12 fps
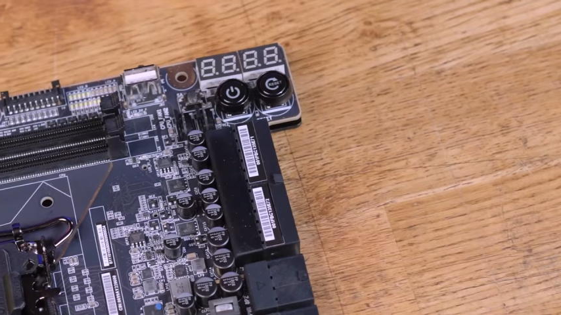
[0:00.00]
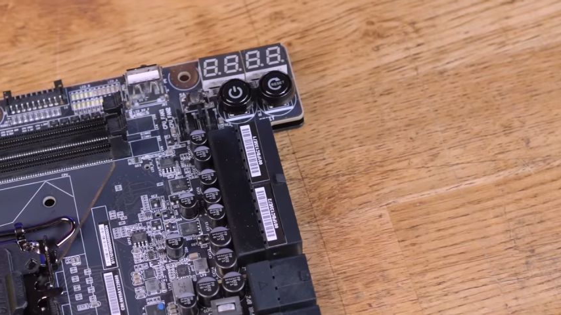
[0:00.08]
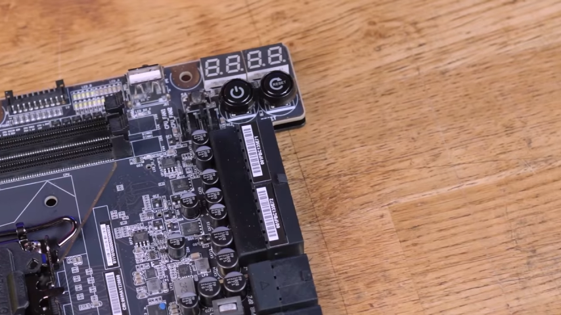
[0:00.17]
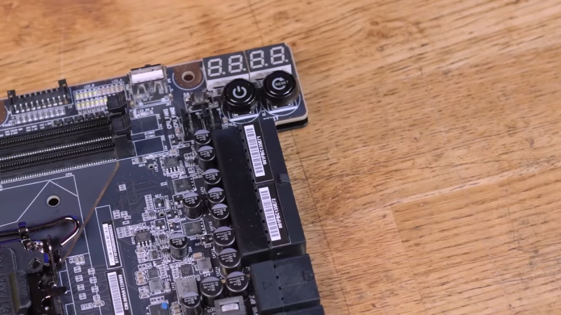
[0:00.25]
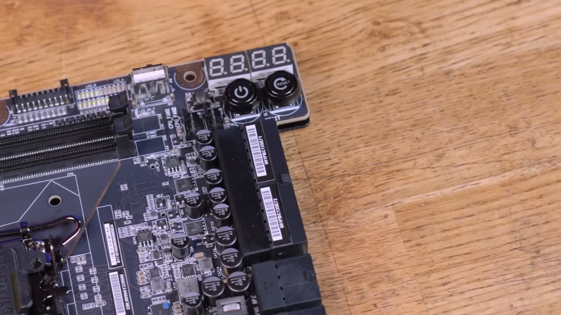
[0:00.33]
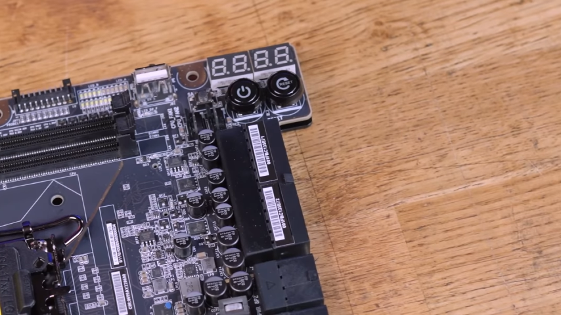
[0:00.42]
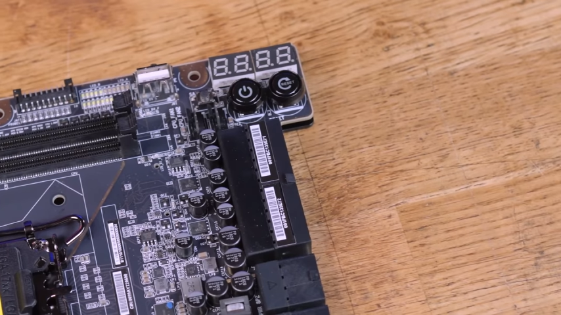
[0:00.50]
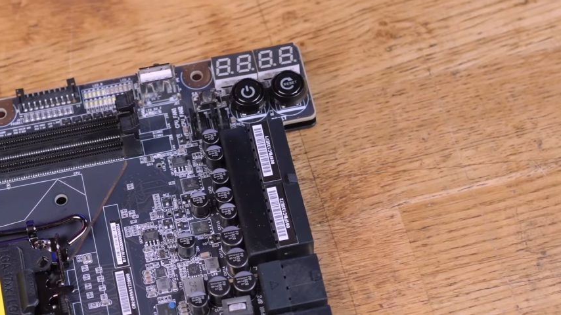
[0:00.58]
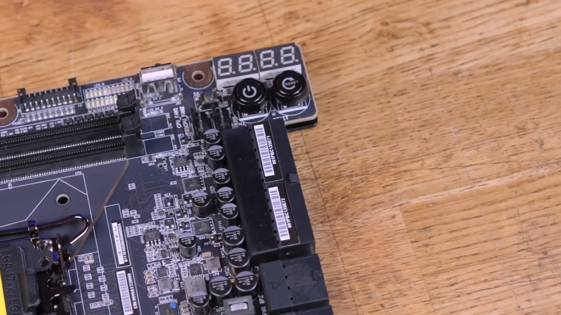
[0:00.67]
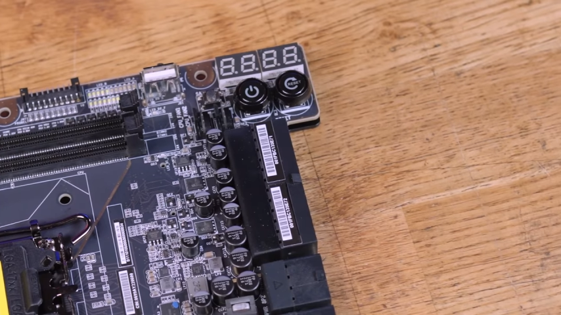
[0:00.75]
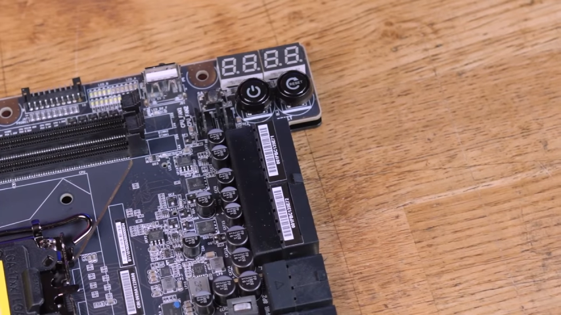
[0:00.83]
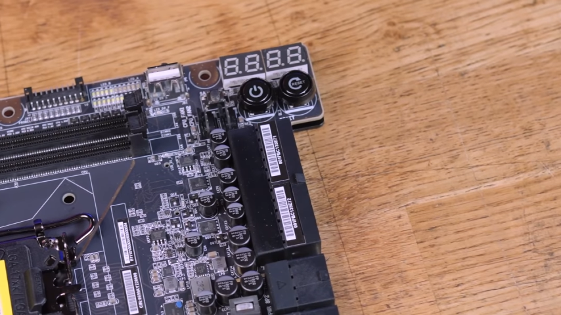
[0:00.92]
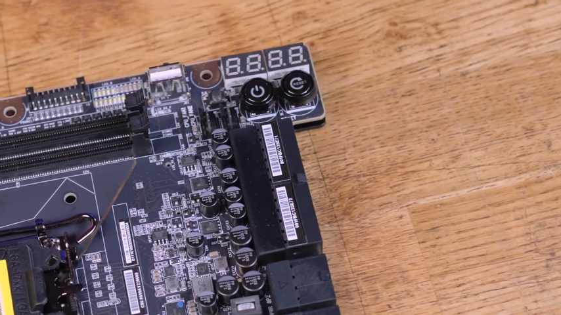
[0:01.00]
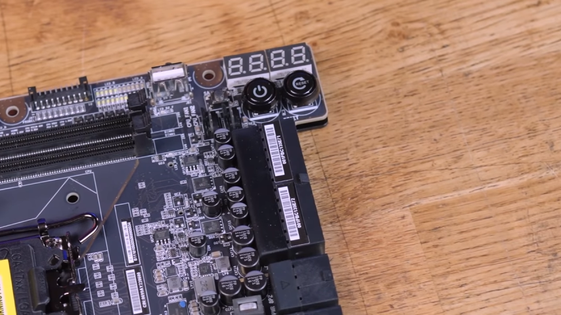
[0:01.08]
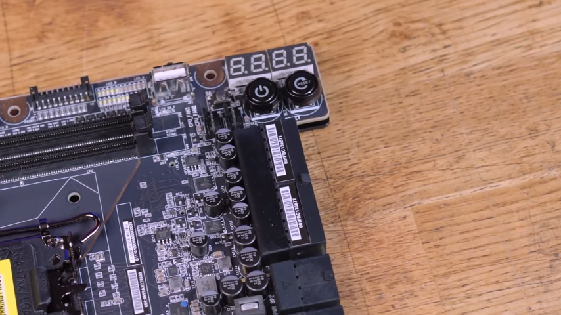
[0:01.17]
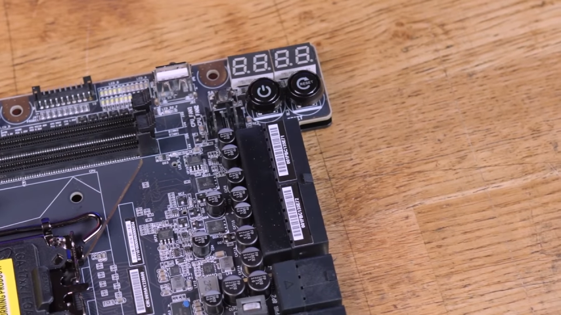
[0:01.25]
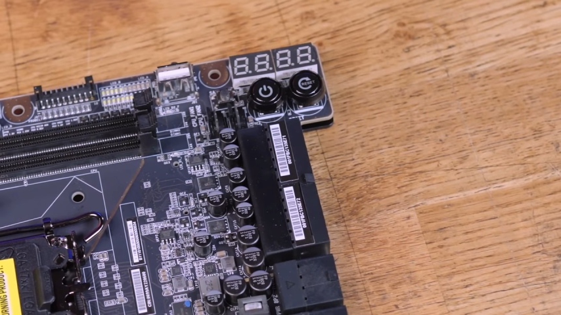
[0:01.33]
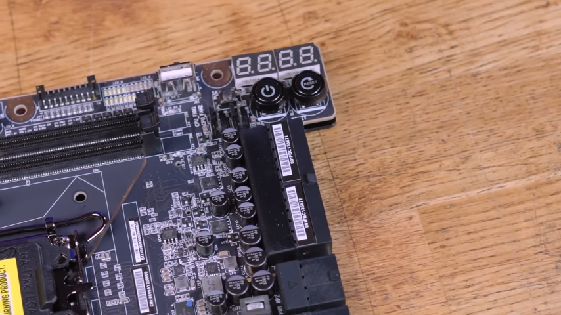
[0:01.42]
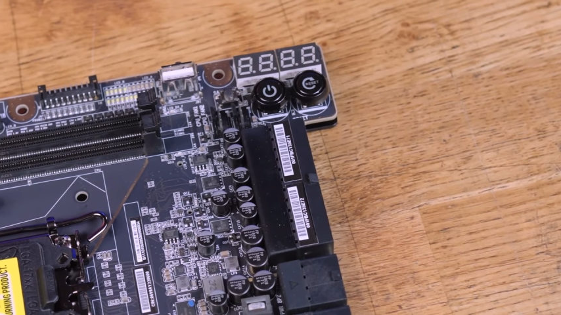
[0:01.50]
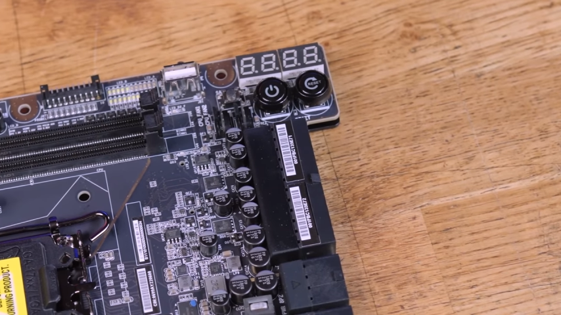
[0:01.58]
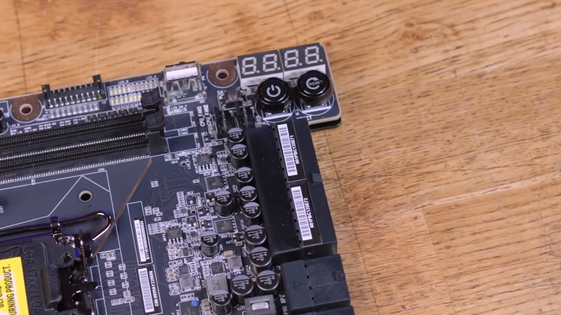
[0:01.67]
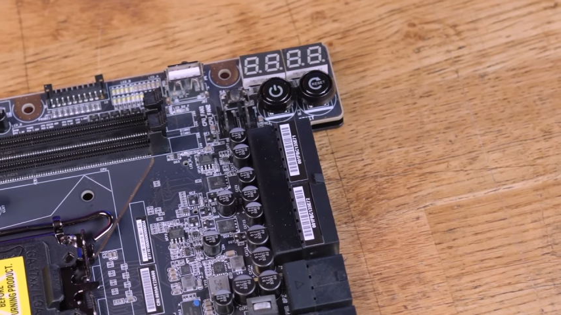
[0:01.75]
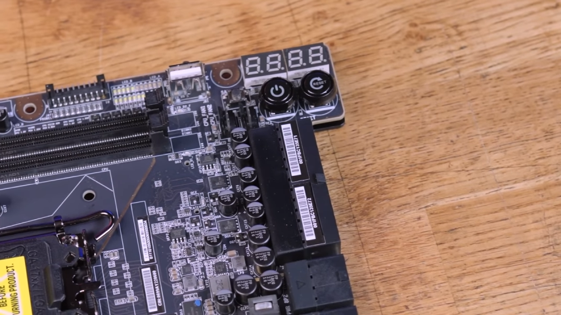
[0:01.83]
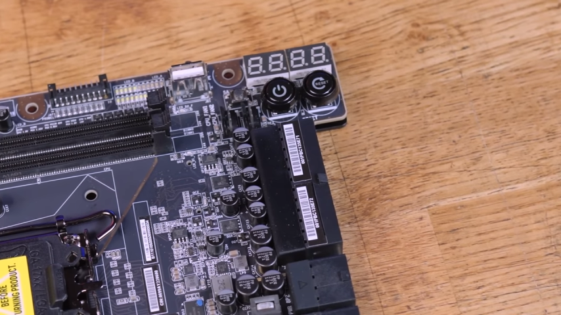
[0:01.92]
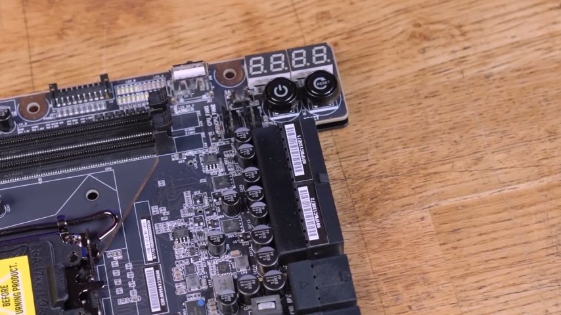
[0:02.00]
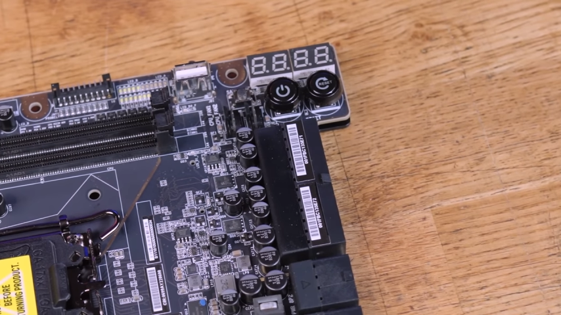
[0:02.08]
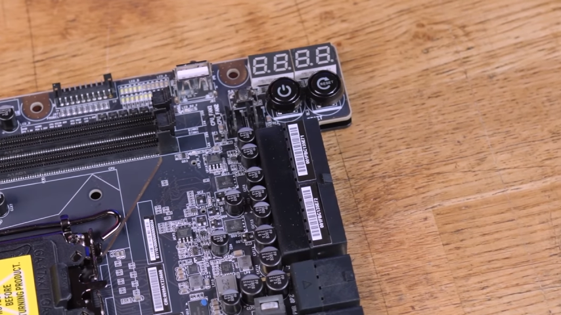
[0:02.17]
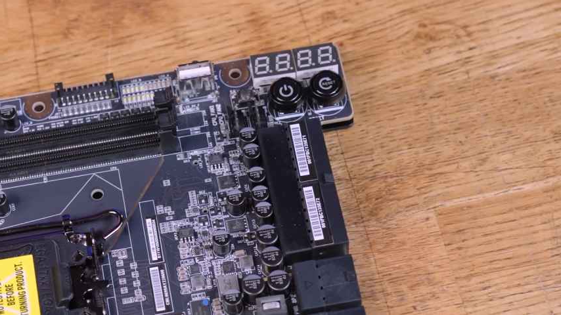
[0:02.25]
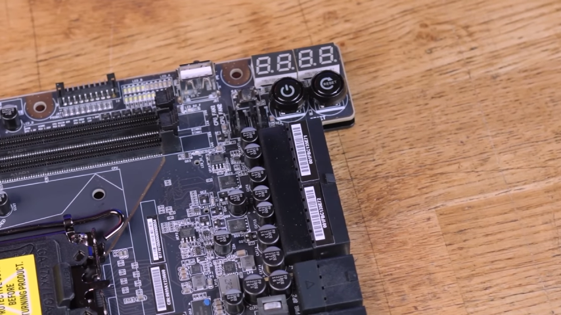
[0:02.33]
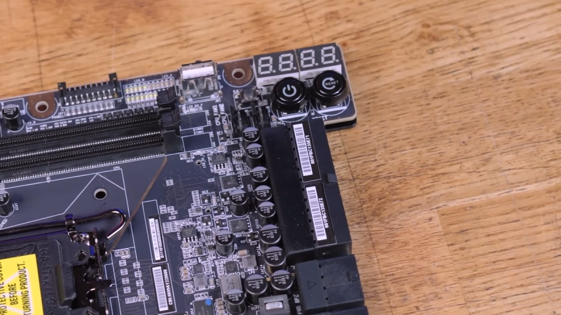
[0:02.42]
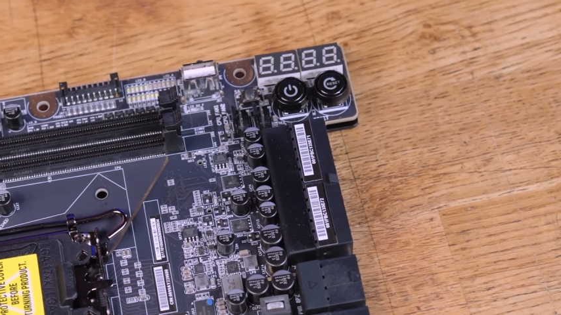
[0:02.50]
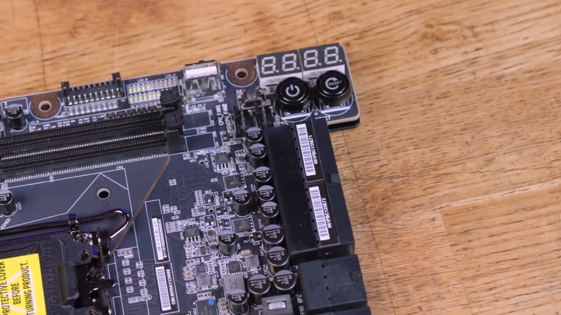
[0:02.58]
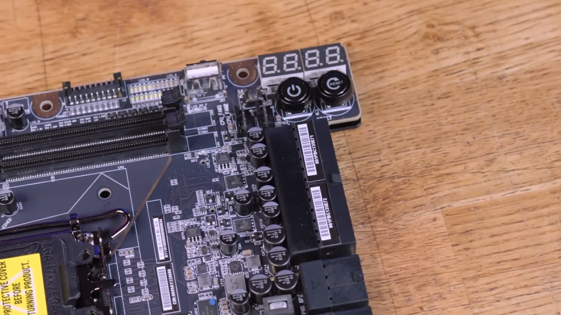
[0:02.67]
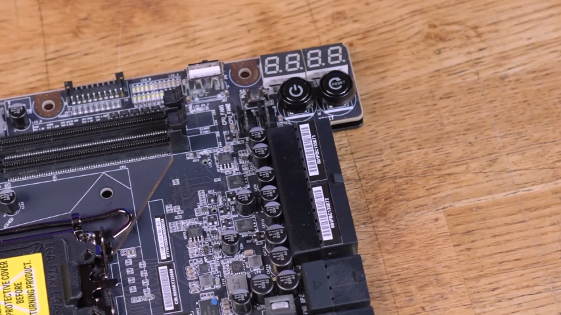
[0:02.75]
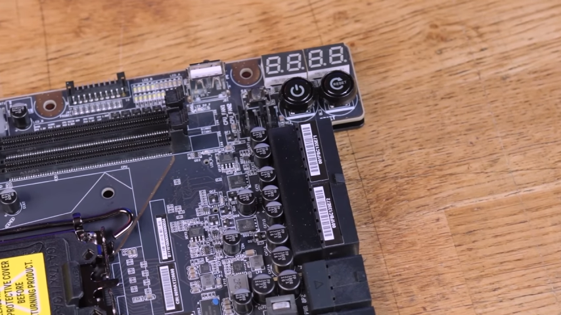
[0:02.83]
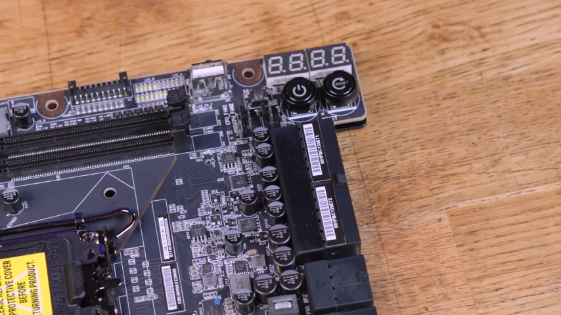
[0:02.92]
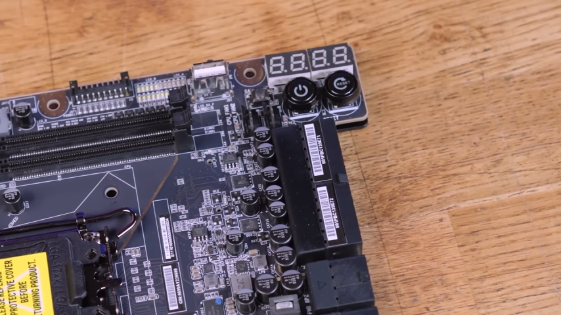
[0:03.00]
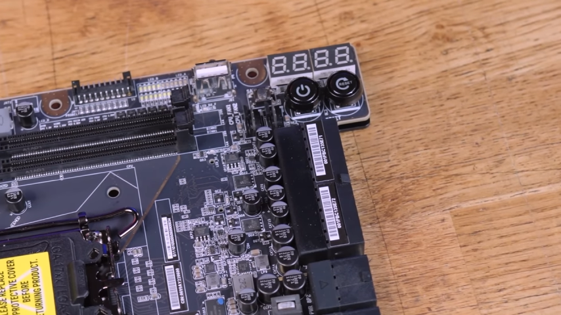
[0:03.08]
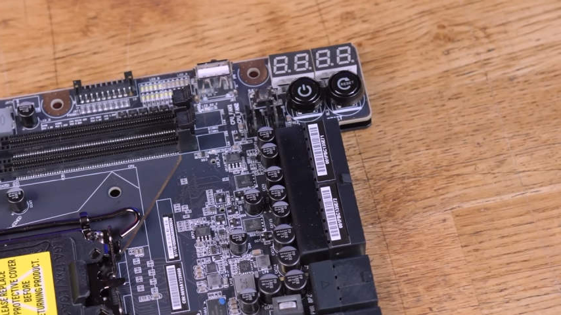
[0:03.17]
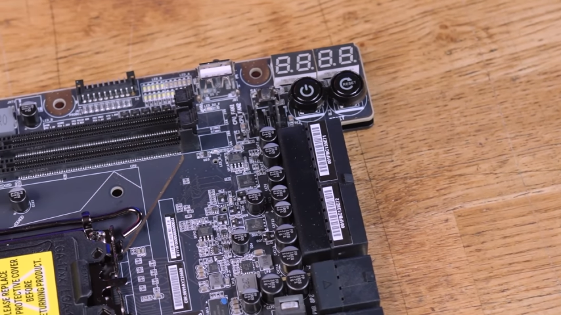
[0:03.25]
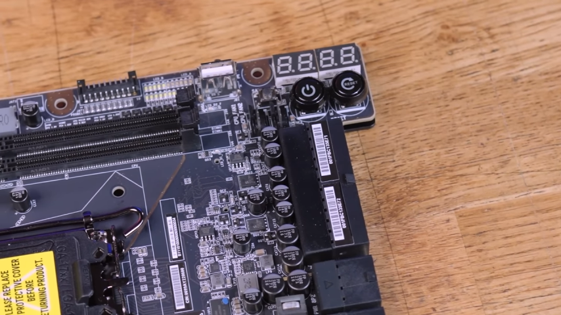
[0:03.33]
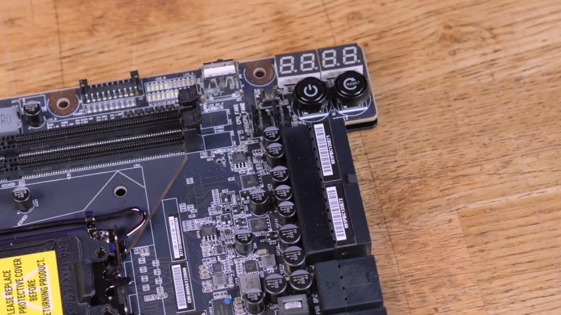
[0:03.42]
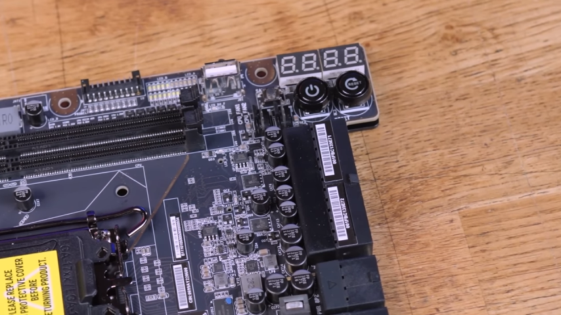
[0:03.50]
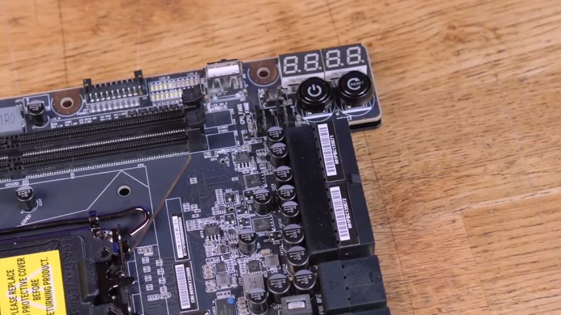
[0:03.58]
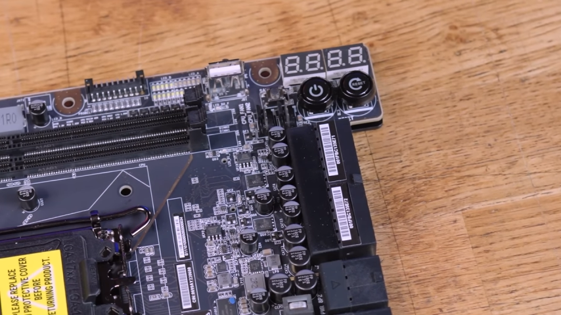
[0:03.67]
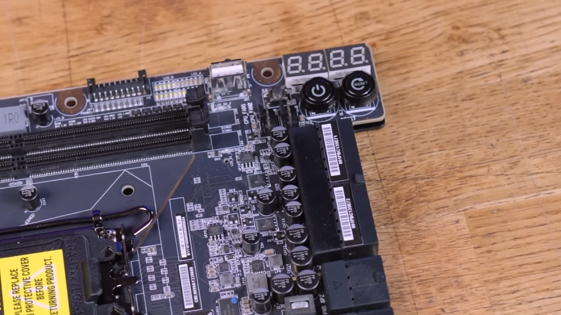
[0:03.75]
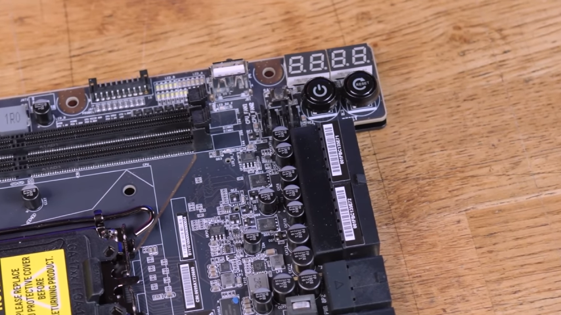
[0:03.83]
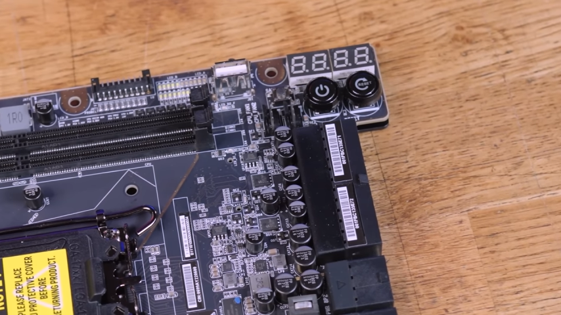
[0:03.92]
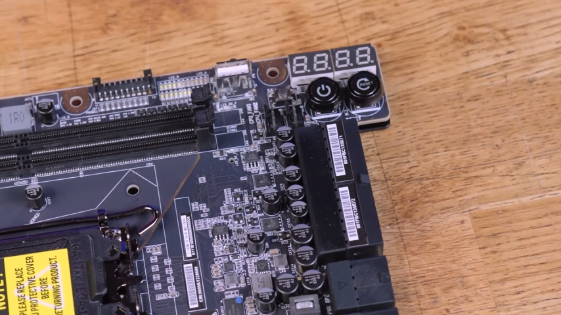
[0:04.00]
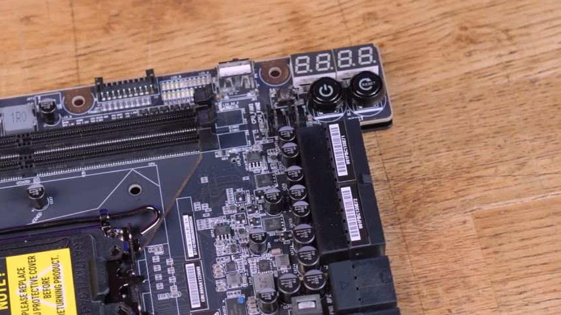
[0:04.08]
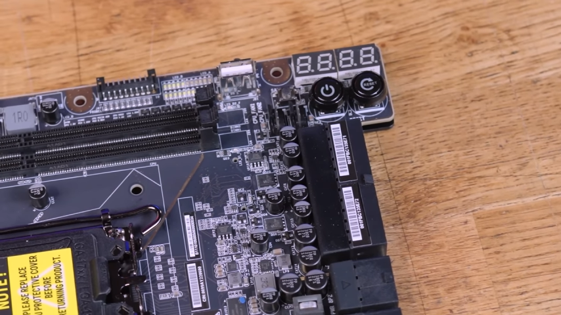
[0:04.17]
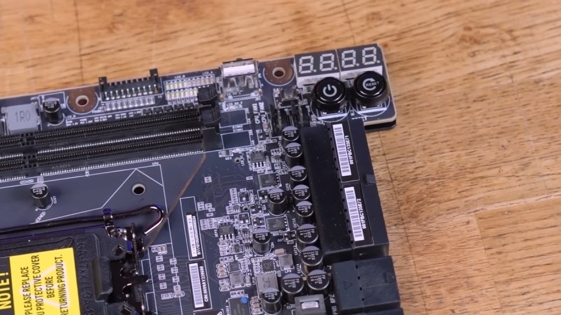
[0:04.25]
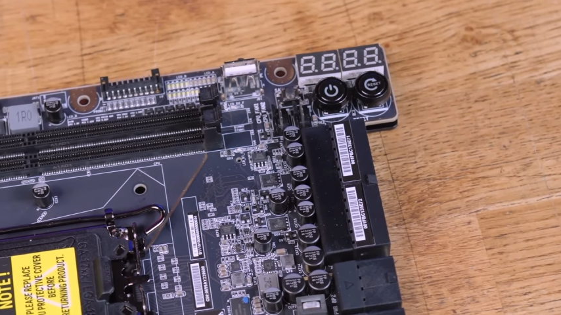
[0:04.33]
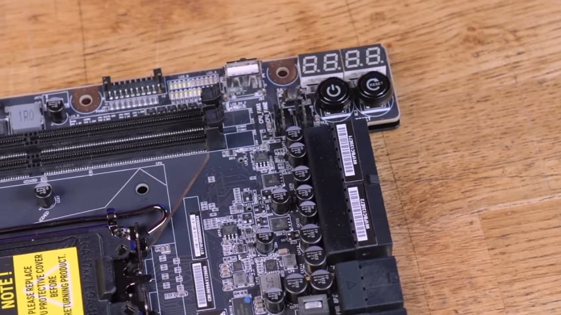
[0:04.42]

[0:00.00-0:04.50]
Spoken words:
No face is visible, so there are no lips to read.